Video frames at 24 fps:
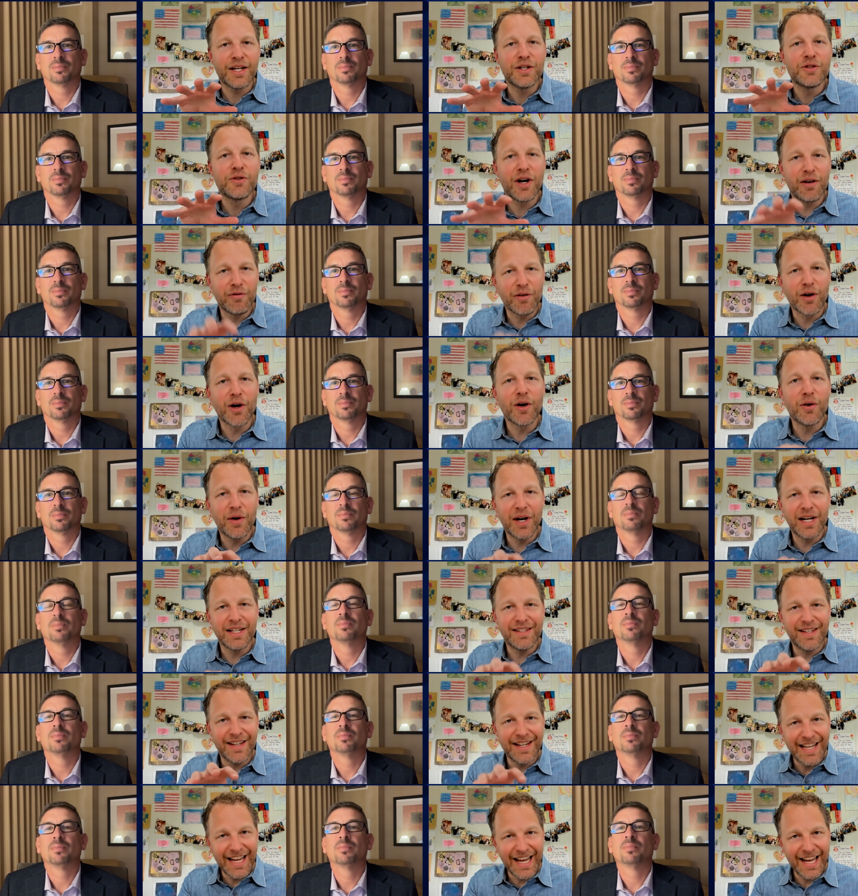Speaker 1: I can drive
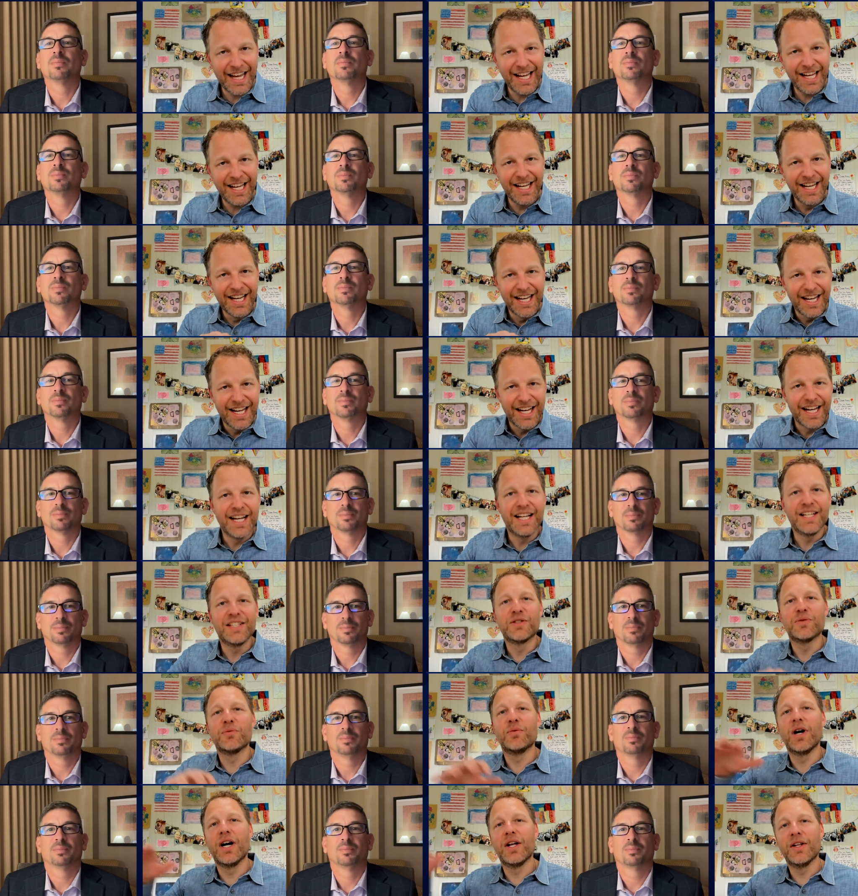ROI today,
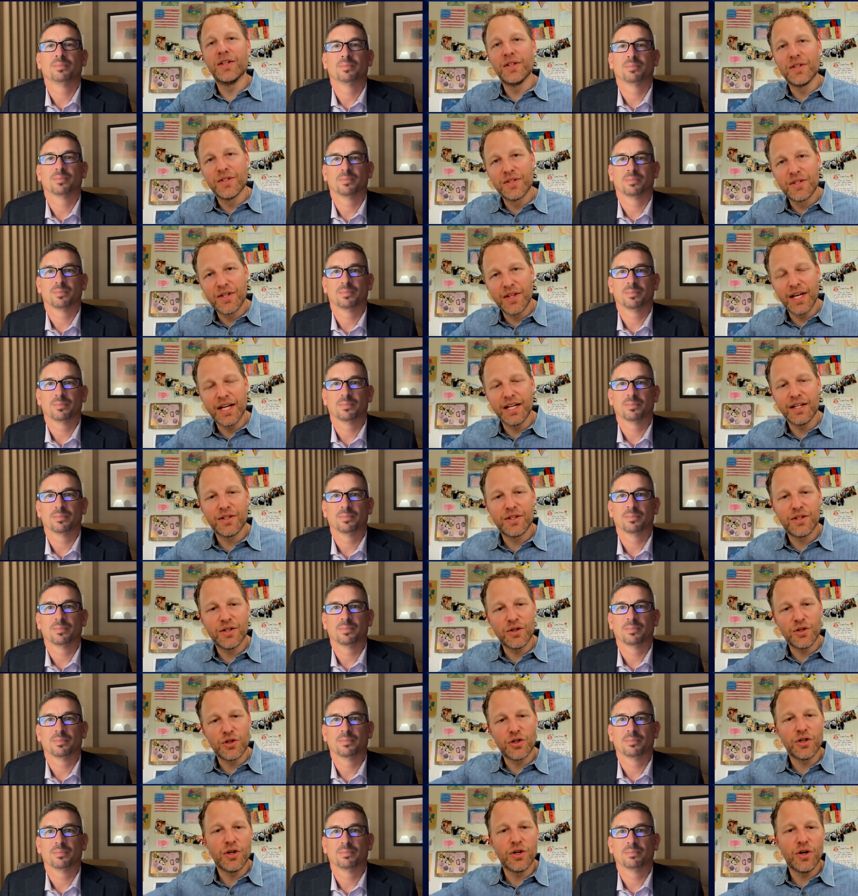as well as things
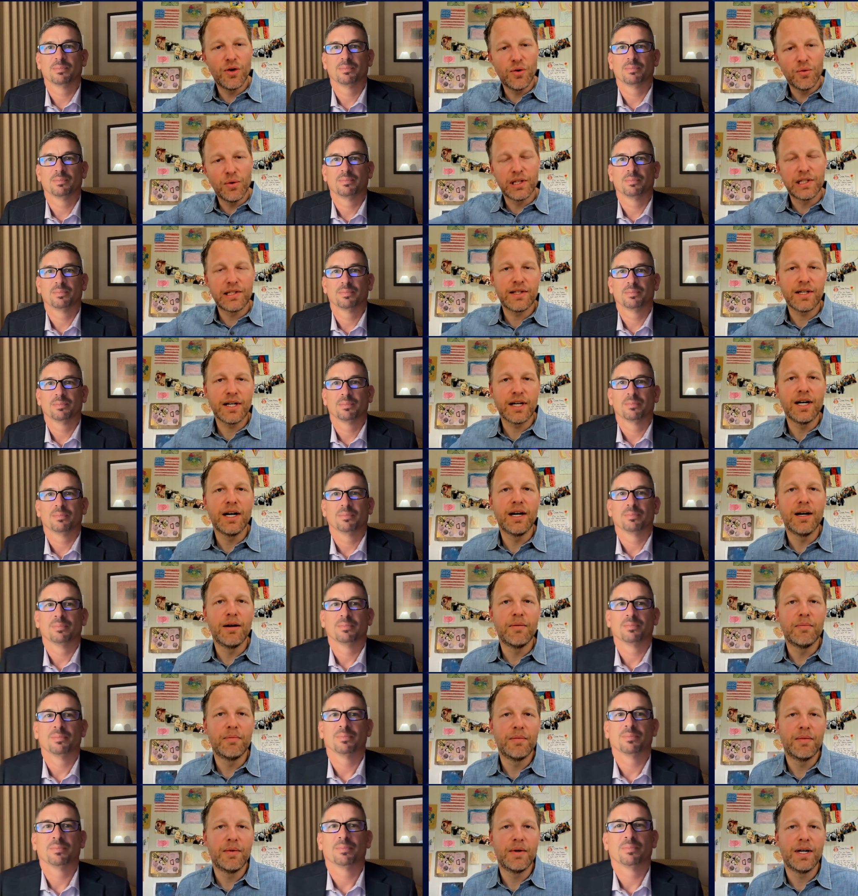to show what's to
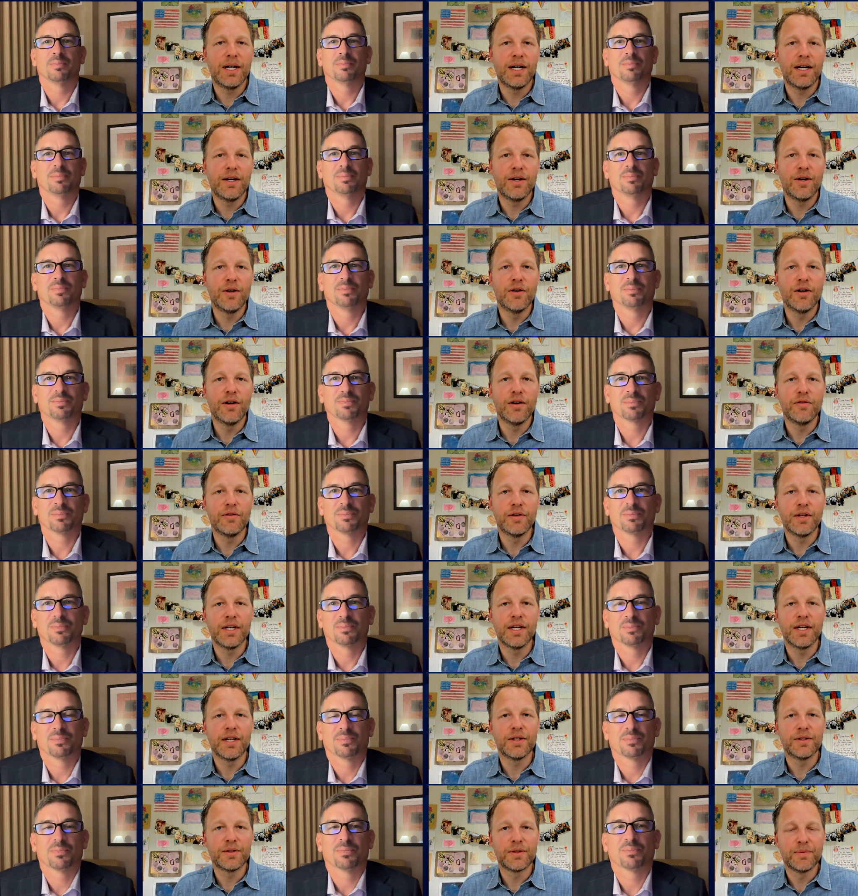come uh, over
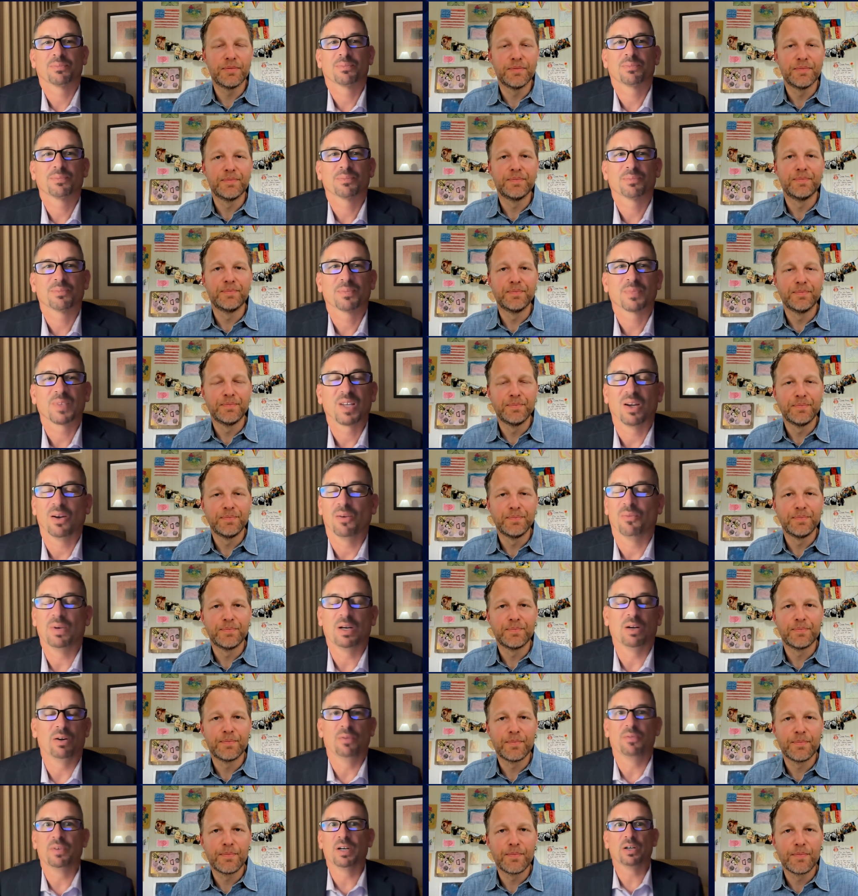the years.
Speaker 2: Well, oh,
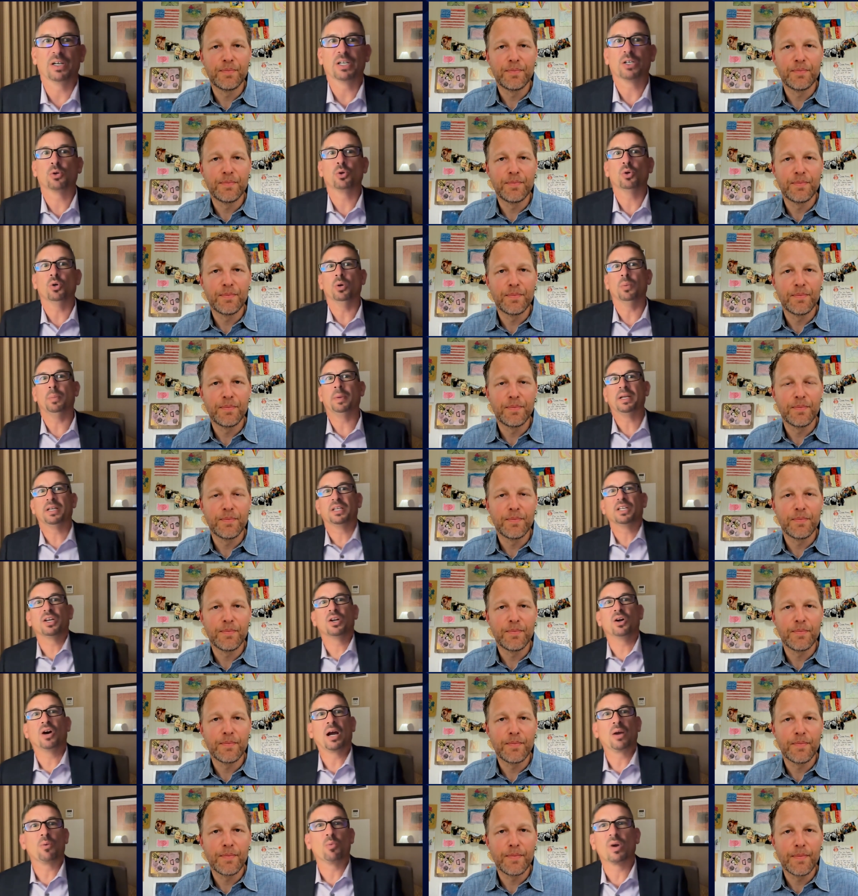very very cool. But you
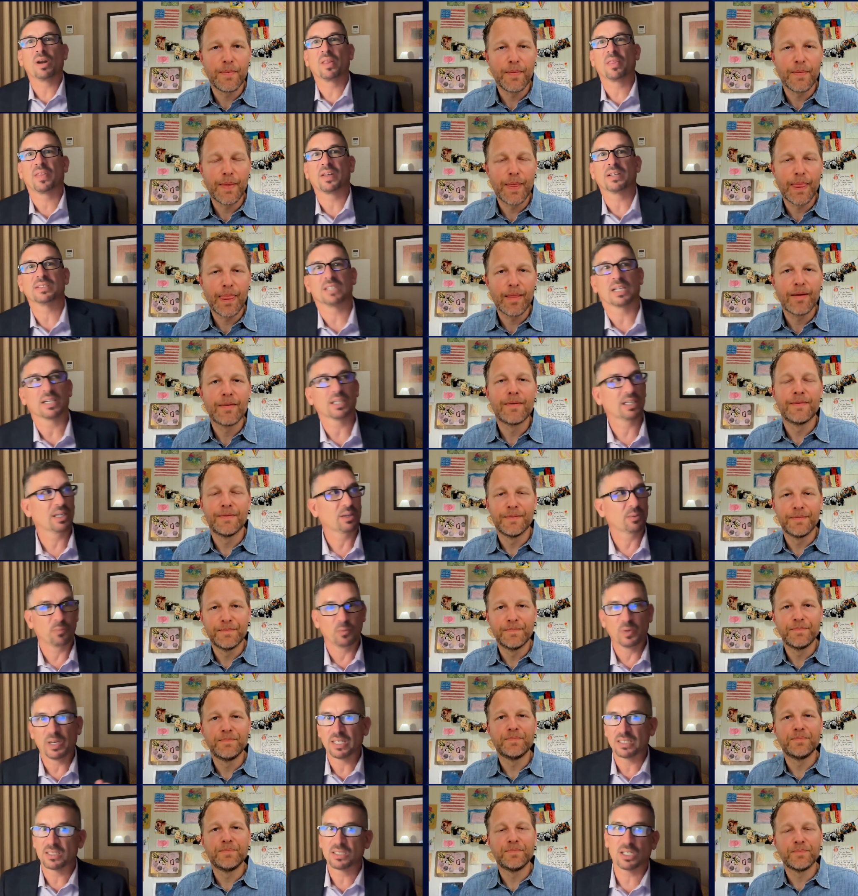know, I, one of the things I
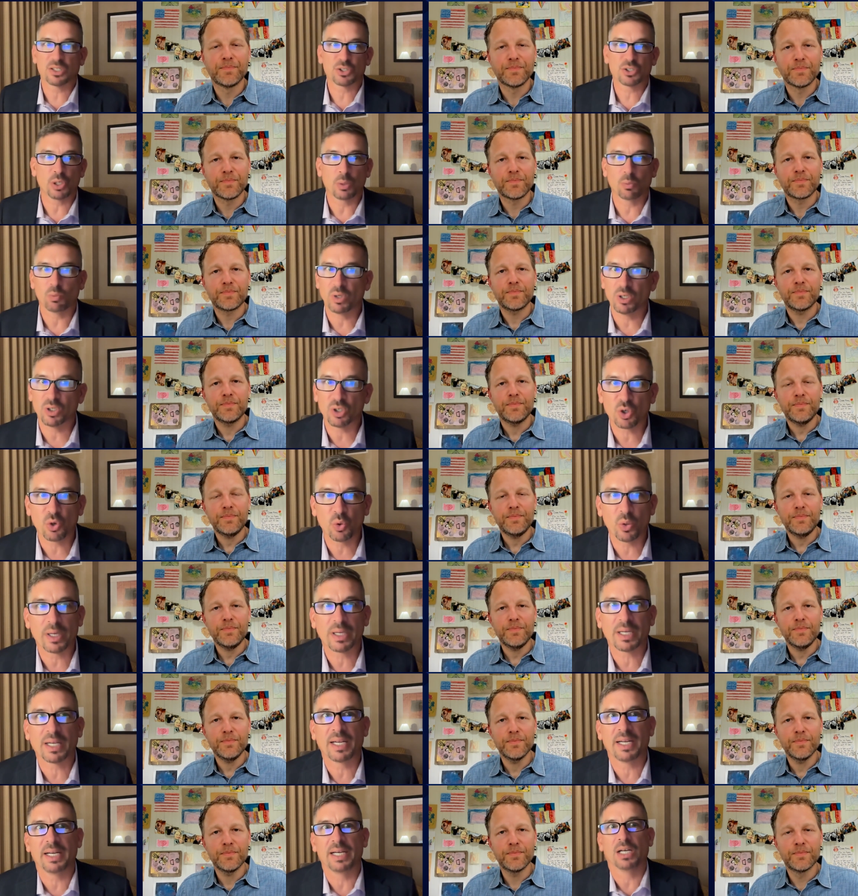we can touch on real
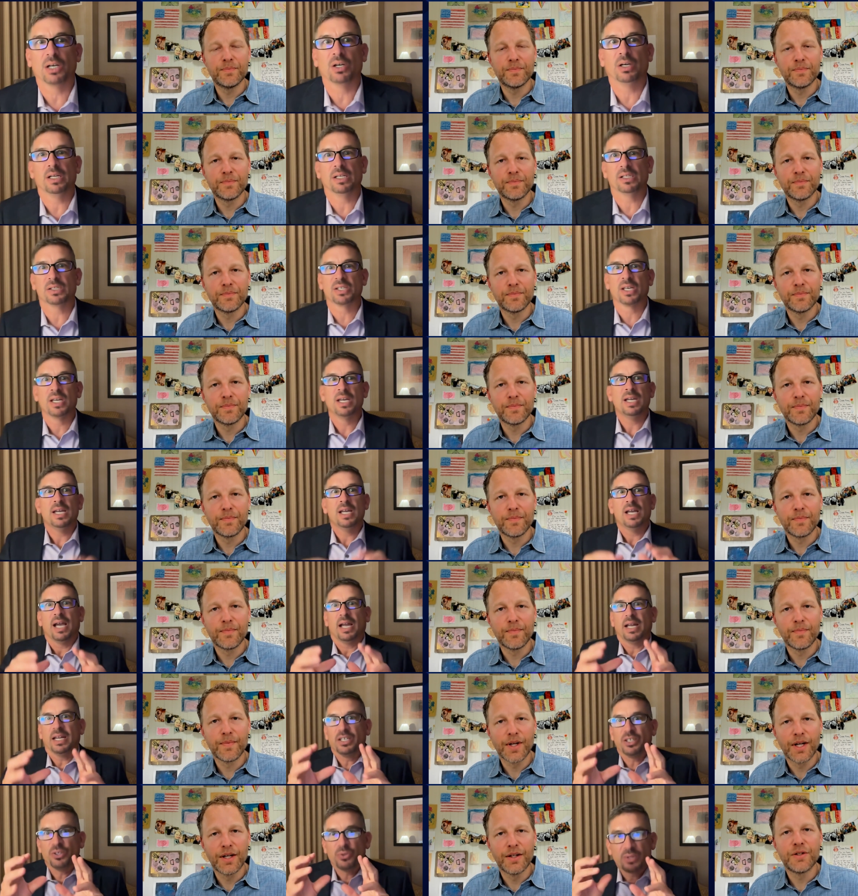quick here is,
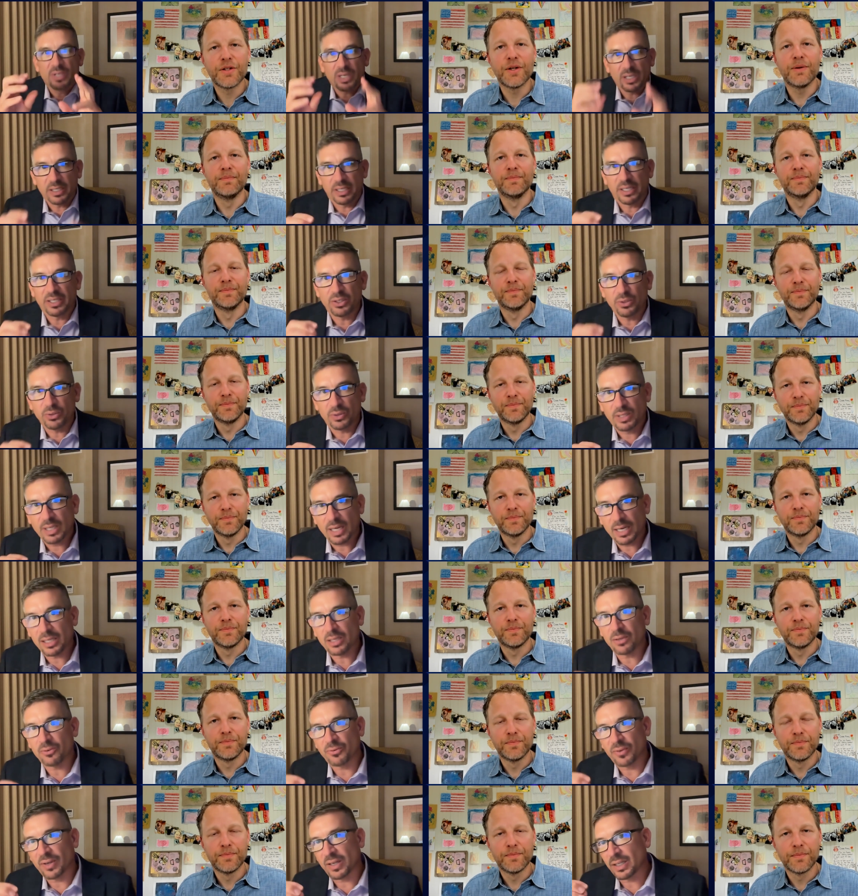and you t- and you
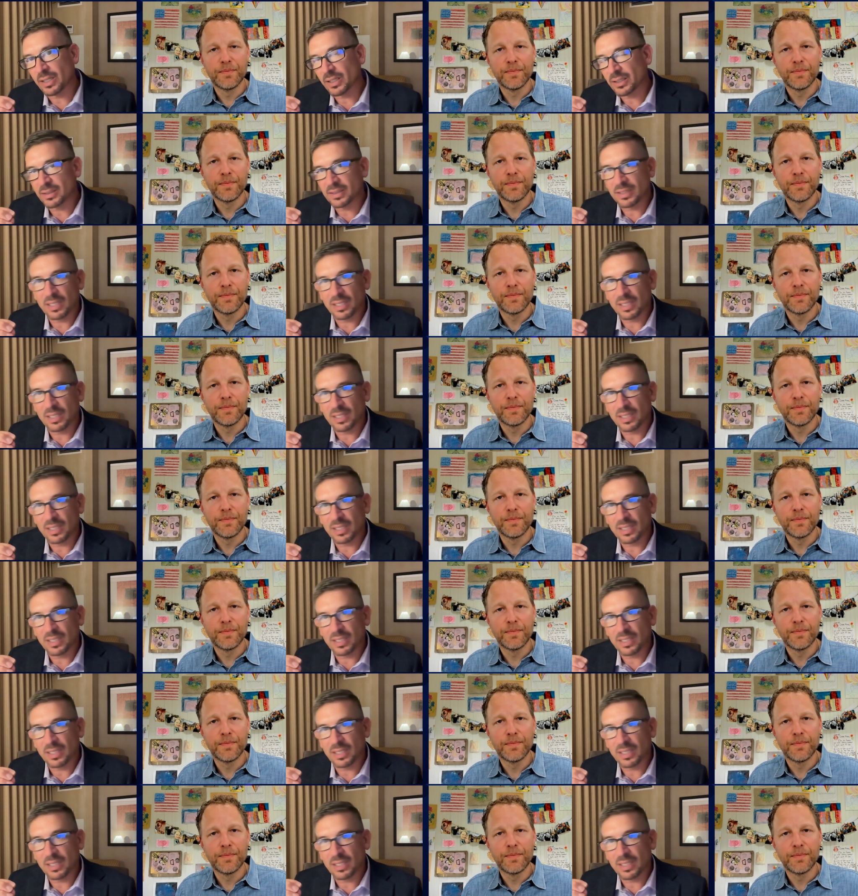kind of uh,